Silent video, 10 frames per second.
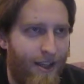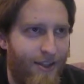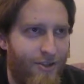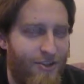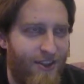
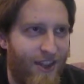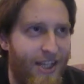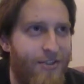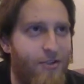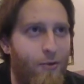Just
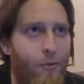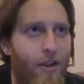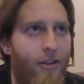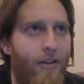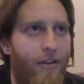laced
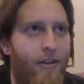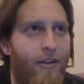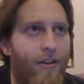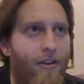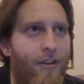with
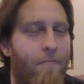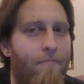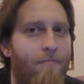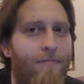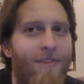
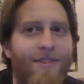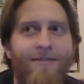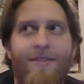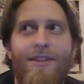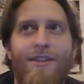the
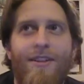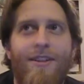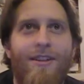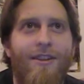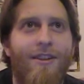
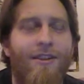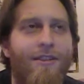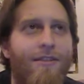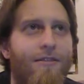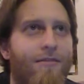
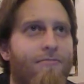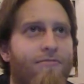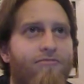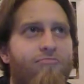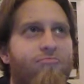
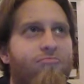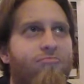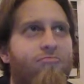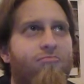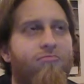
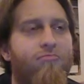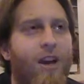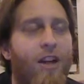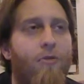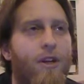
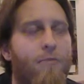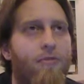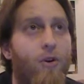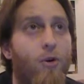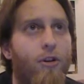I don't want to be
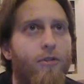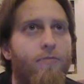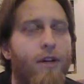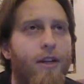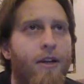vulgar,
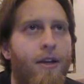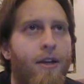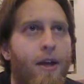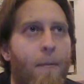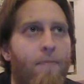but
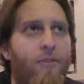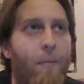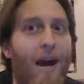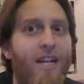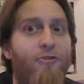the
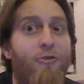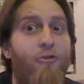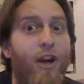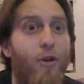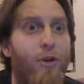
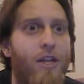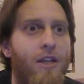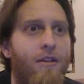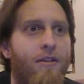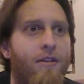mindfuckery
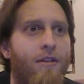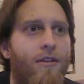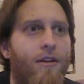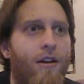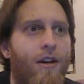
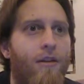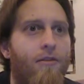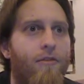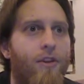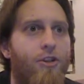
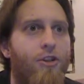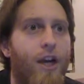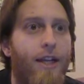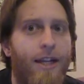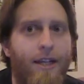of The
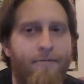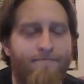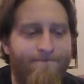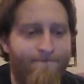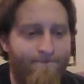Shining
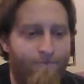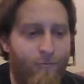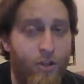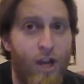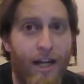
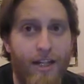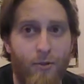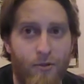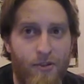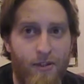with Jack
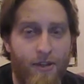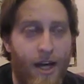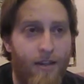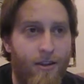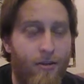Nicholson.
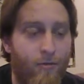Not the